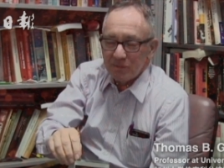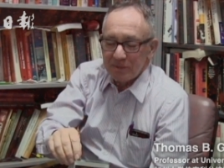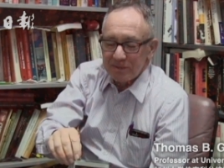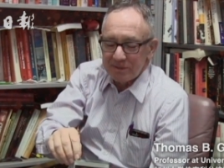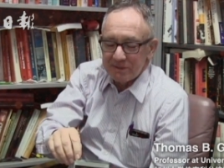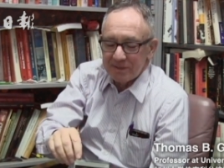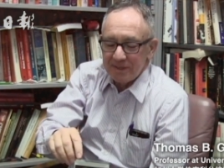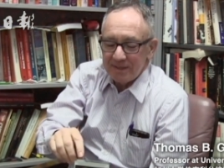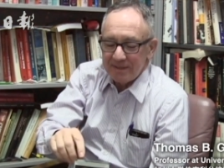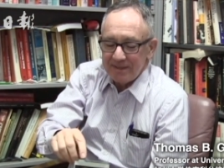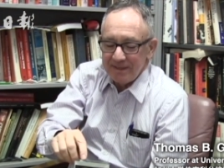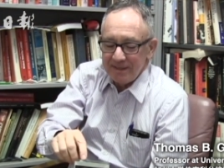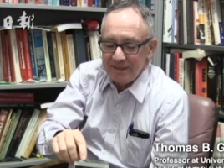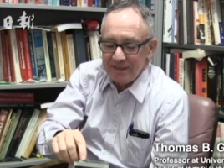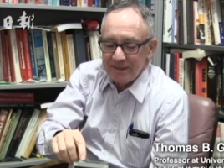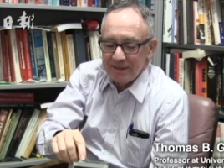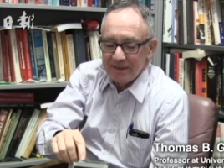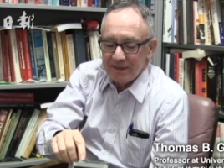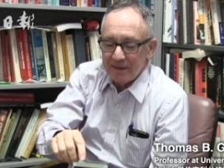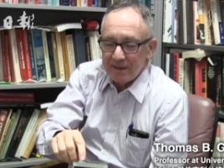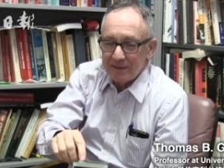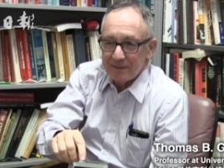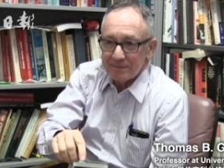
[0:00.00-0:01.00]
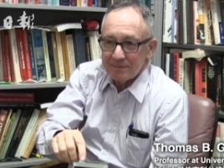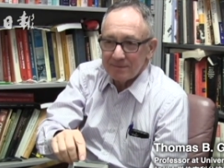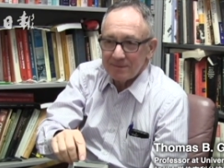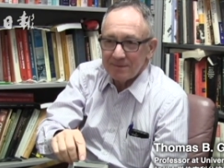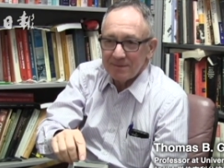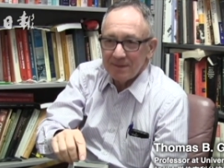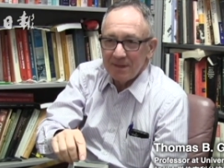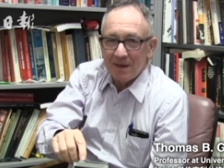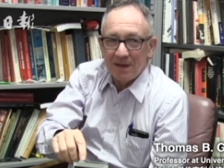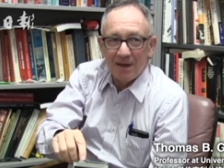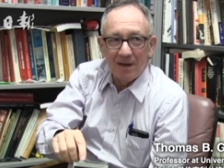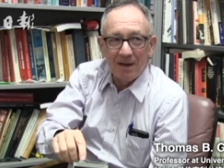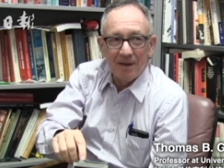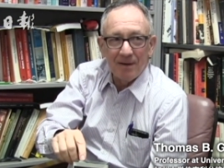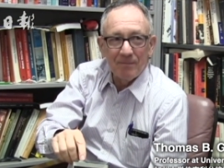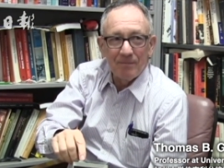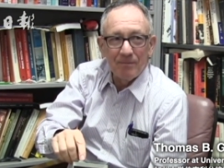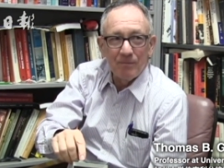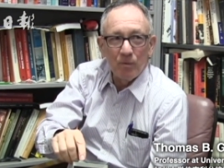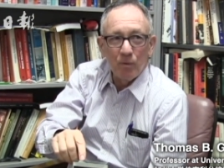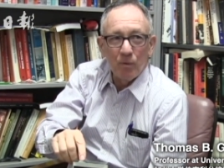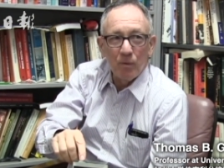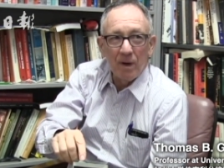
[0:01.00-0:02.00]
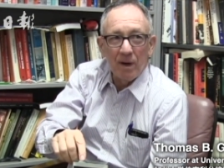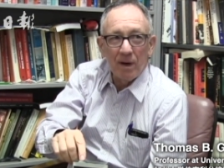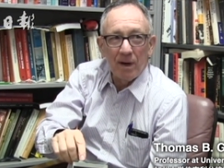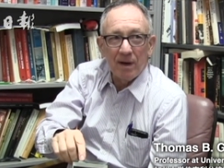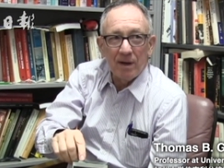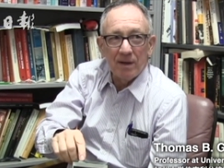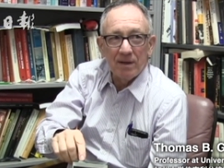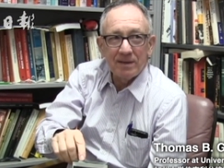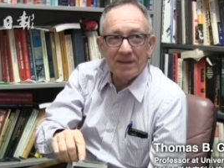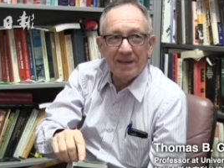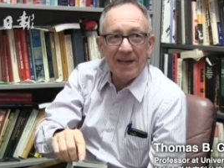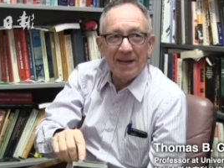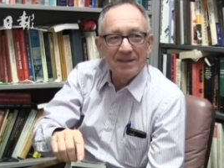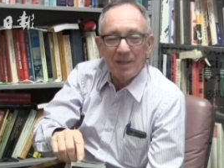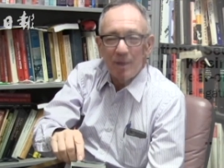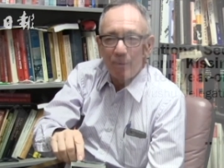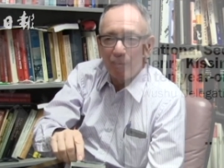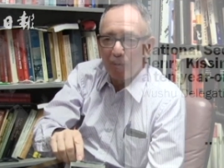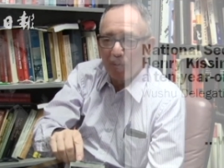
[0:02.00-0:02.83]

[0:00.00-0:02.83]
was at the uh, Kennedy Center in Washington. They